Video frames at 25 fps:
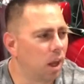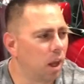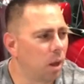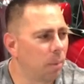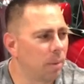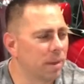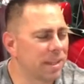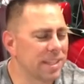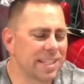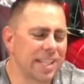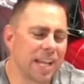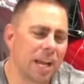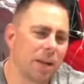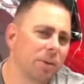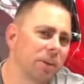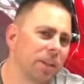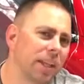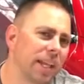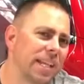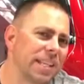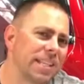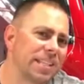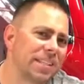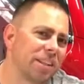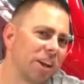It's not really
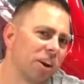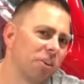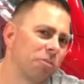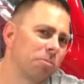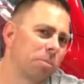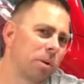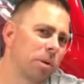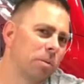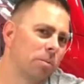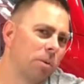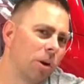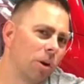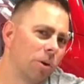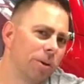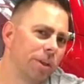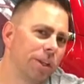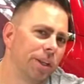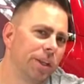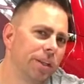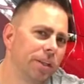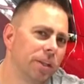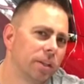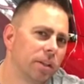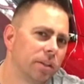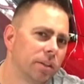a
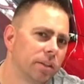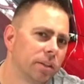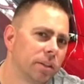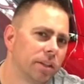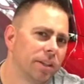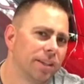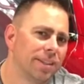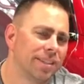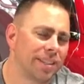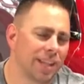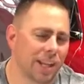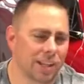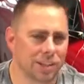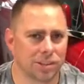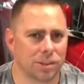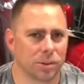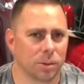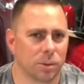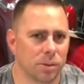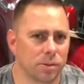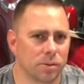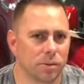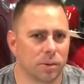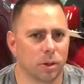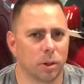self-promoting Tesla
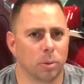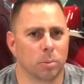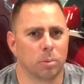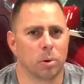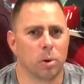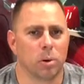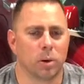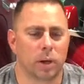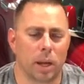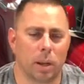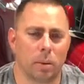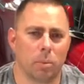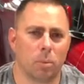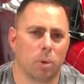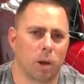Referral Program.